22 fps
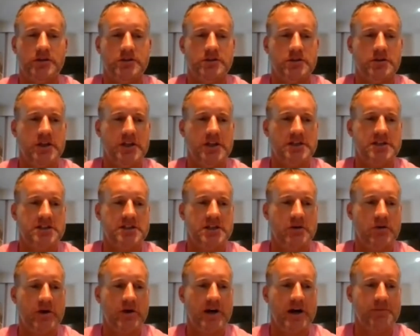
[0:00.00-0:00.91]
So let's see
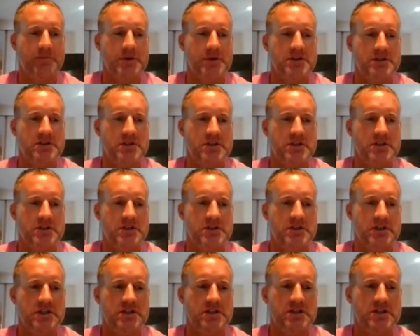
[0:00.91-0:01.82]
what happens in,
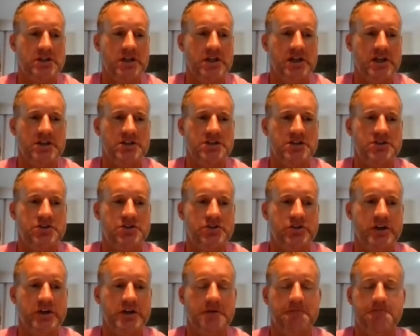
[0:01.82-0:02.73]
in today's
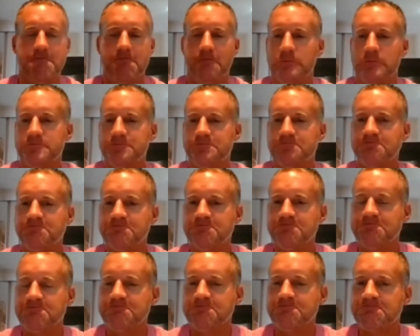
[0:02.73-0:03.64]
story.
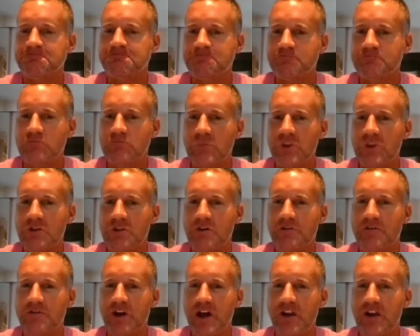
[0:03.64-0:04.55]

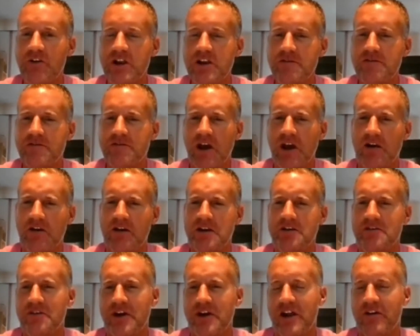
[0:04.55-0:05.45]
The very,
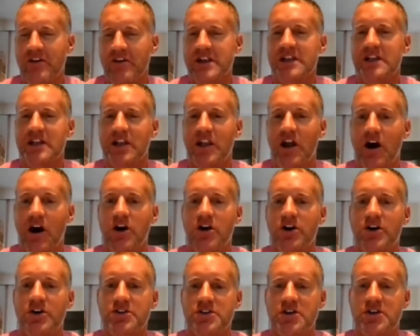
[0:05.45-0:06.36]
very, very
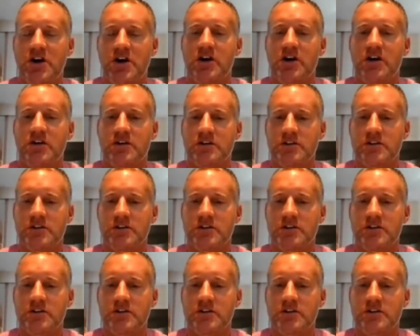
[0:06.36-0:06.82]
long dog.